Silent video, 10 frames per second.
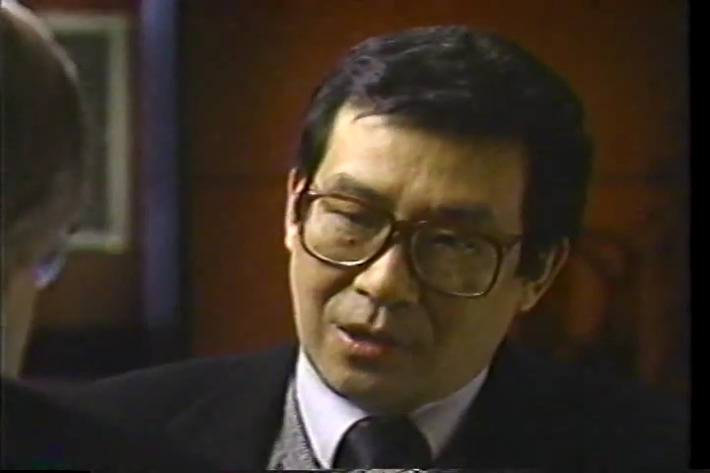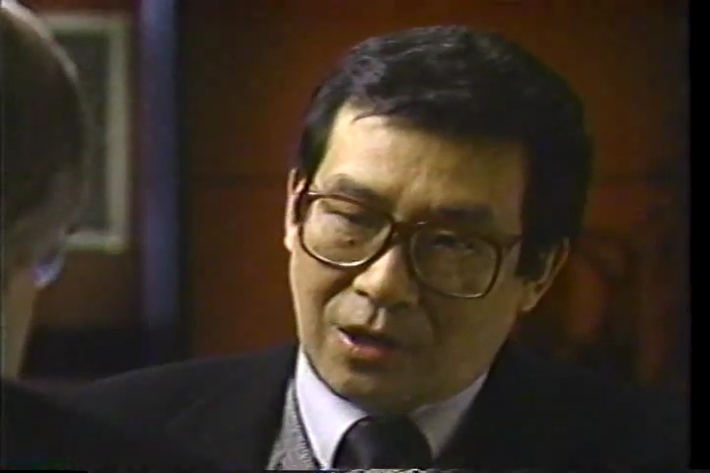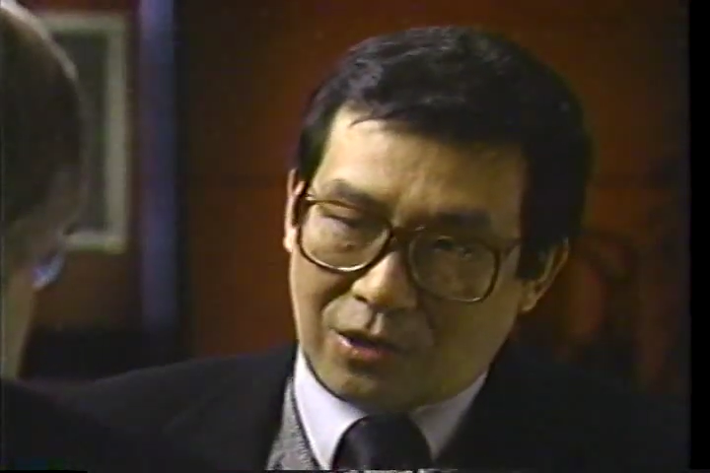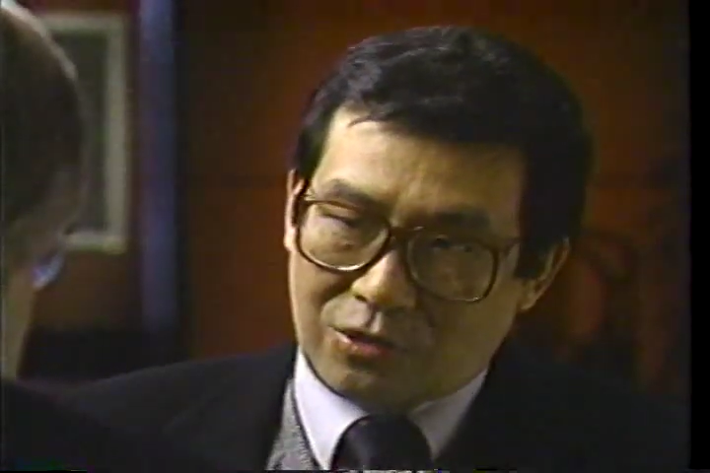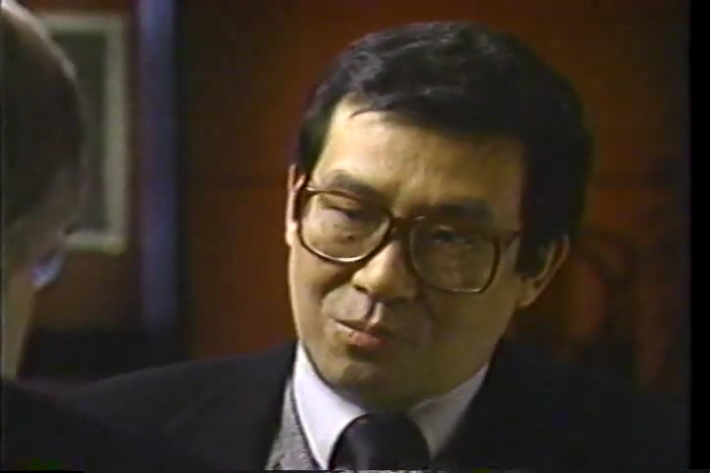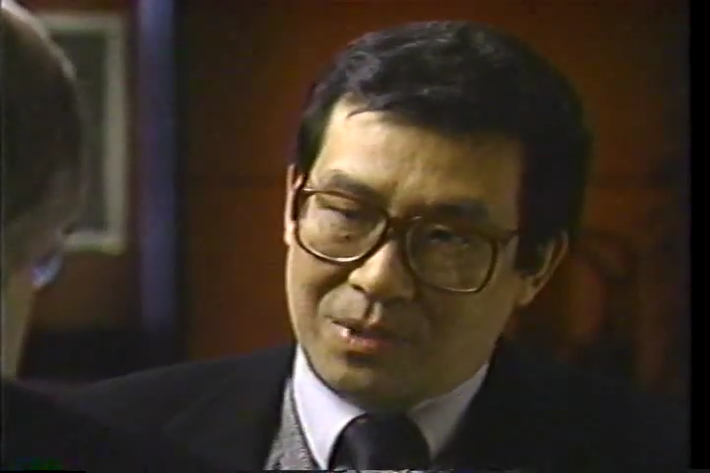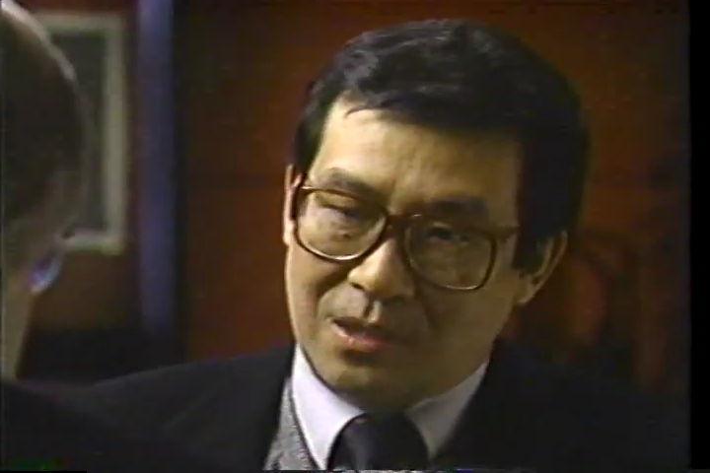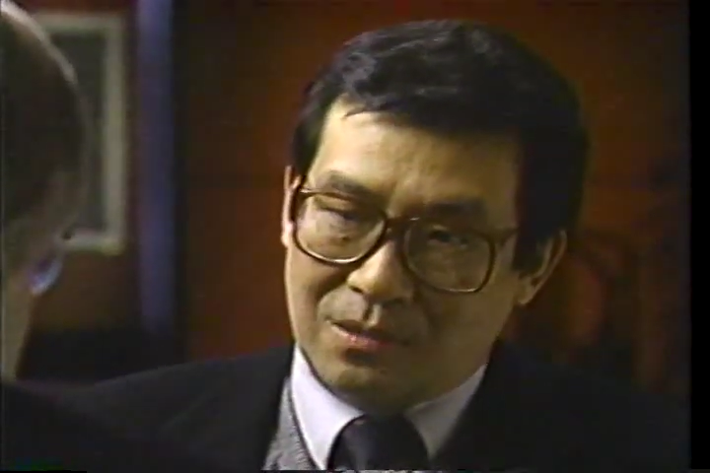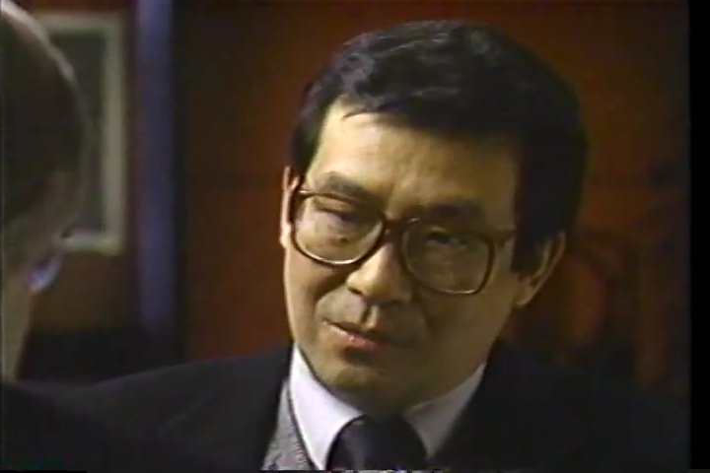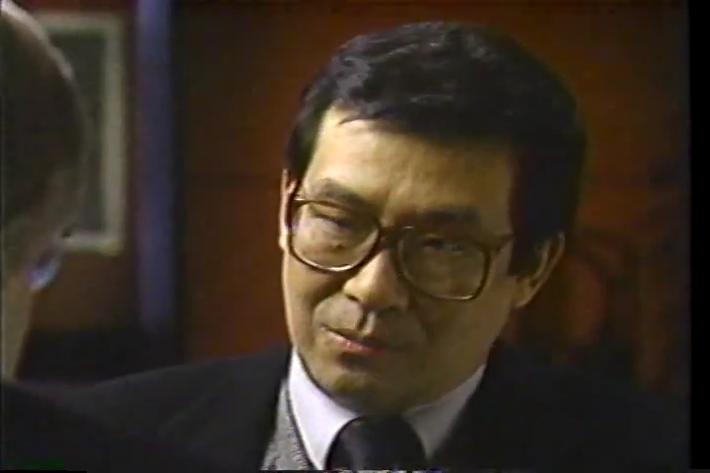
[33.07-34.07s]
ought to
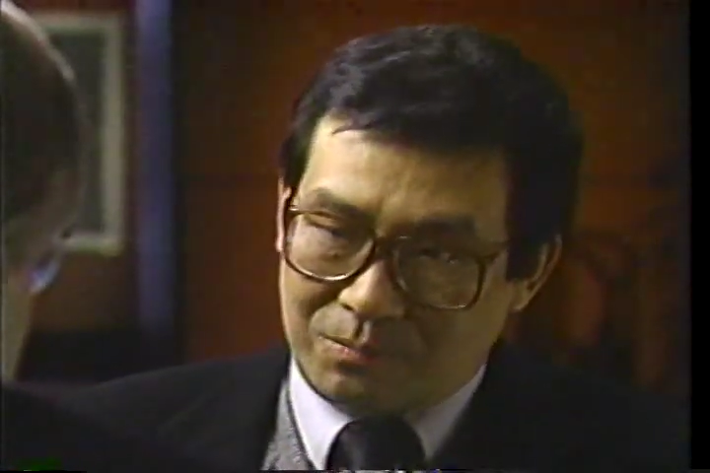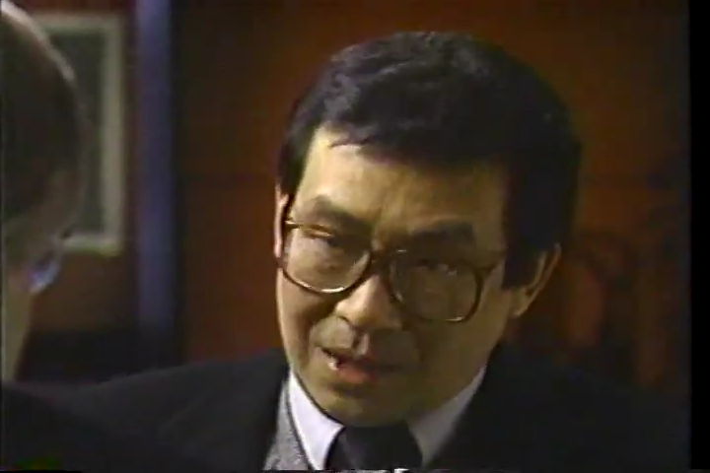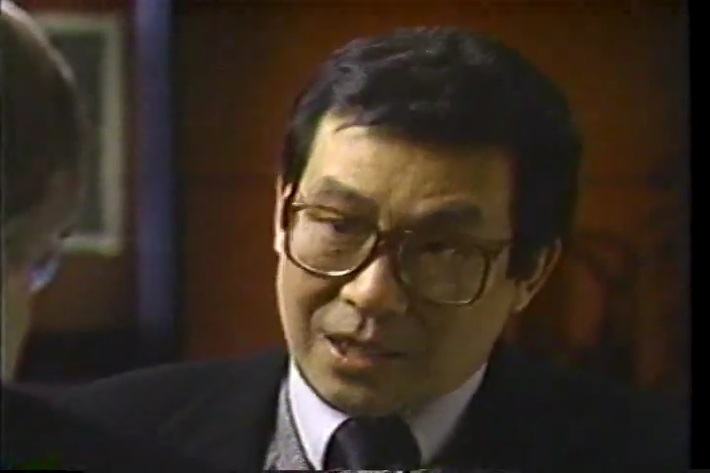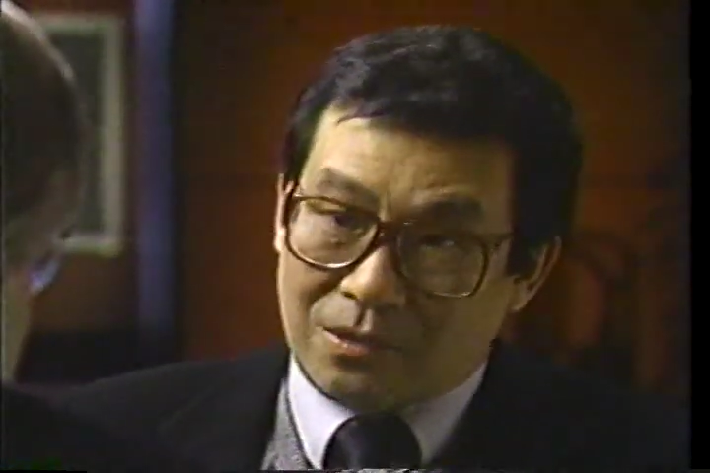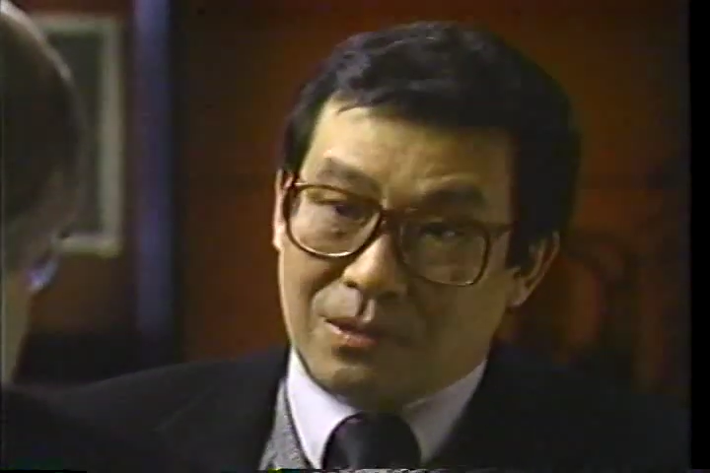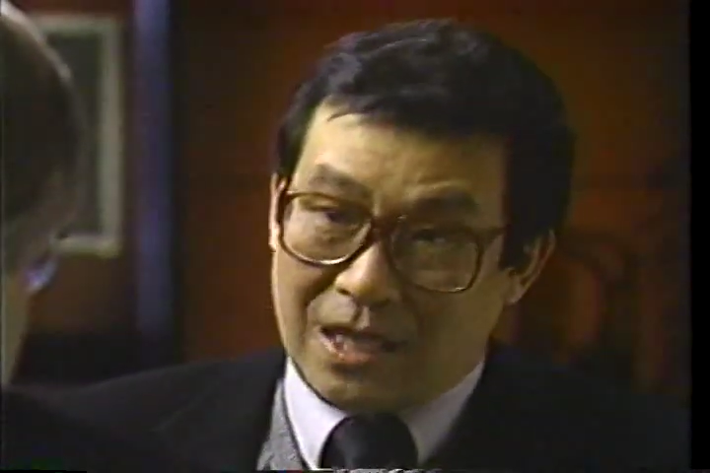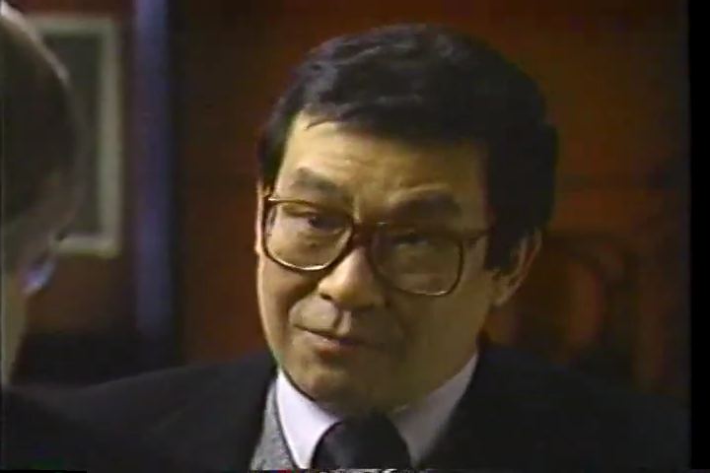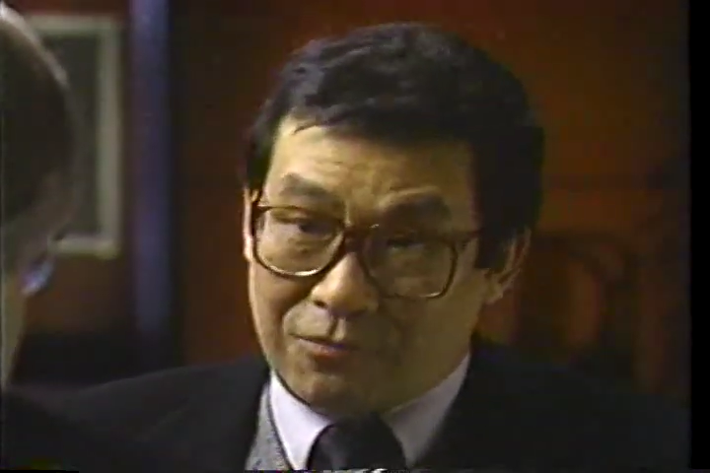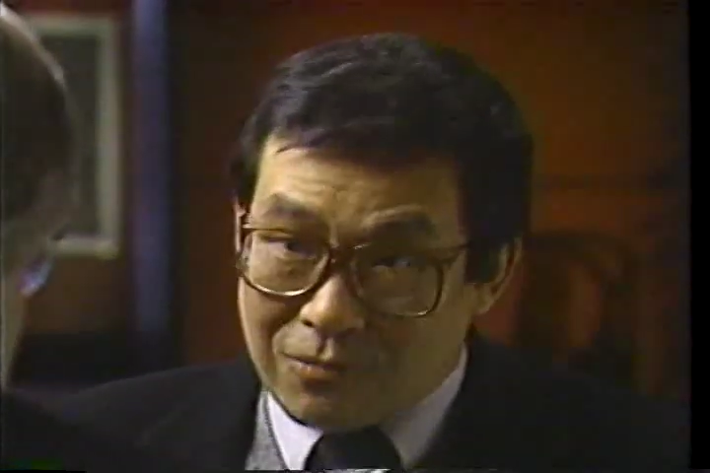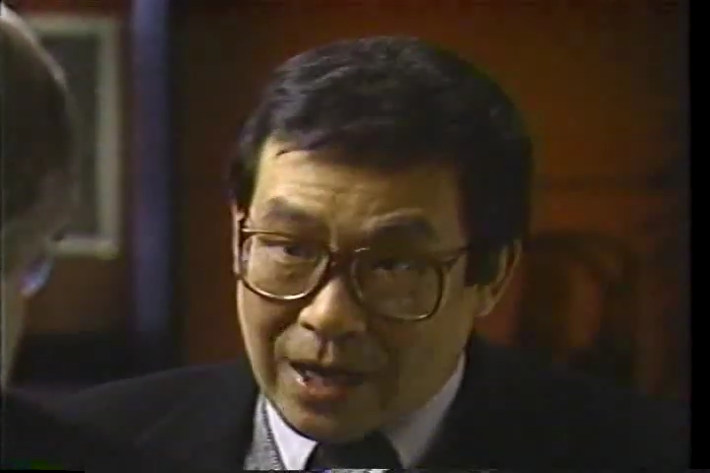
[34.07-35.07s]
be politically
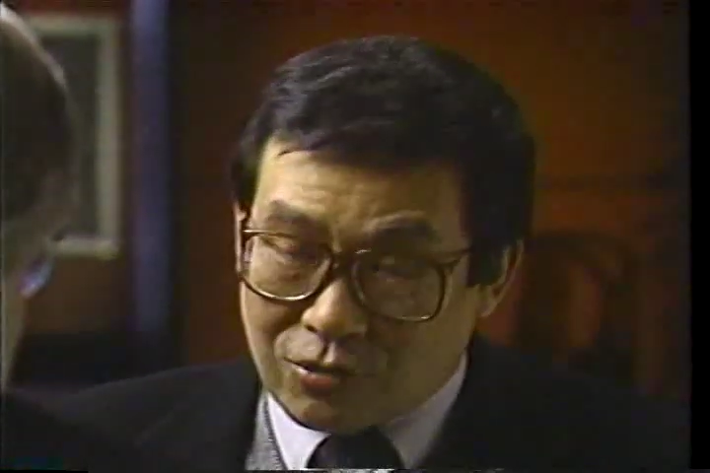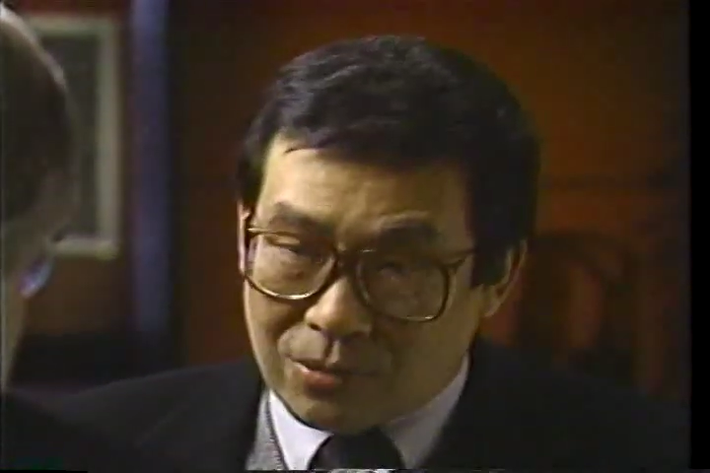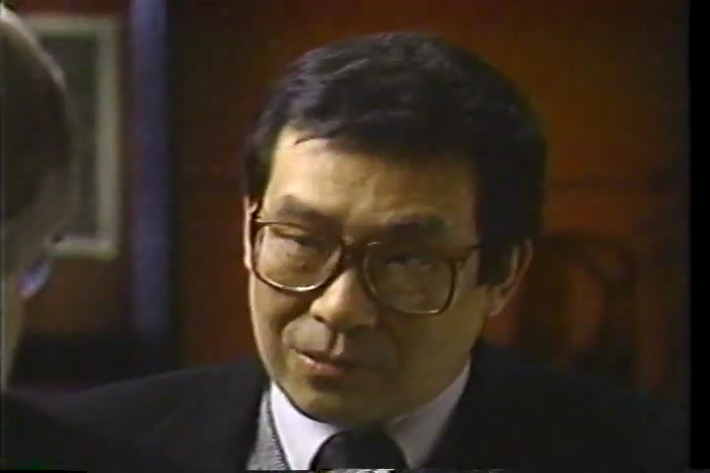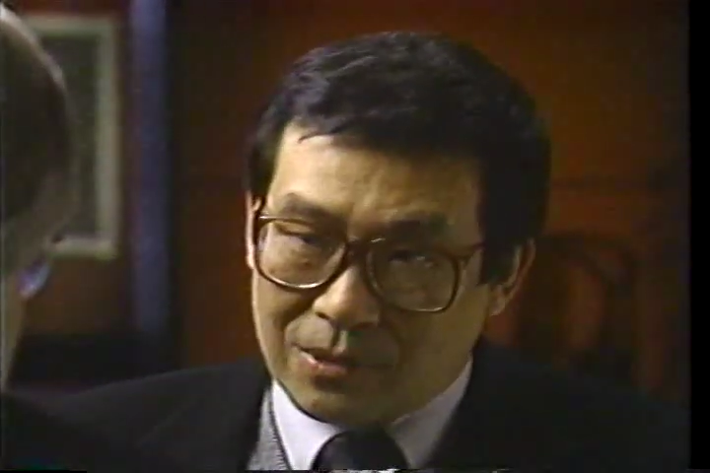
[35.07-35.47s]
influential